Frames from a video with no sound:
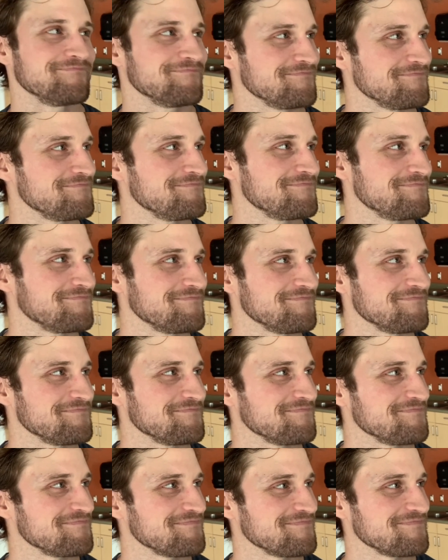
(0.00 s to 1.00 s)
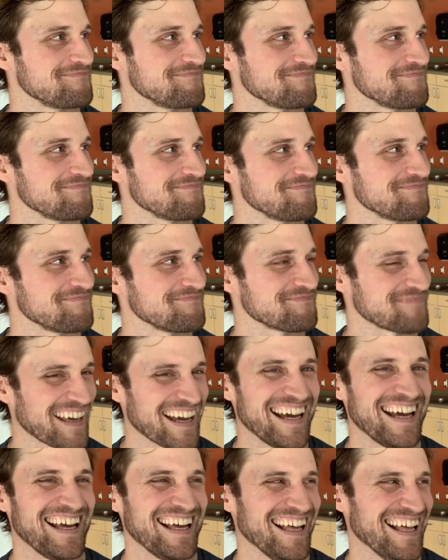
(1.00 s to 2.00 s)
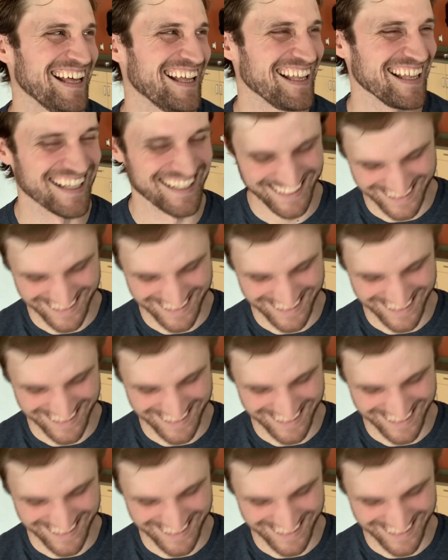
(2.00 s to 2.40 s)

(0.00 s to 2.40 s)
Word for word: Yeah, I don't I don't like that. Names are important.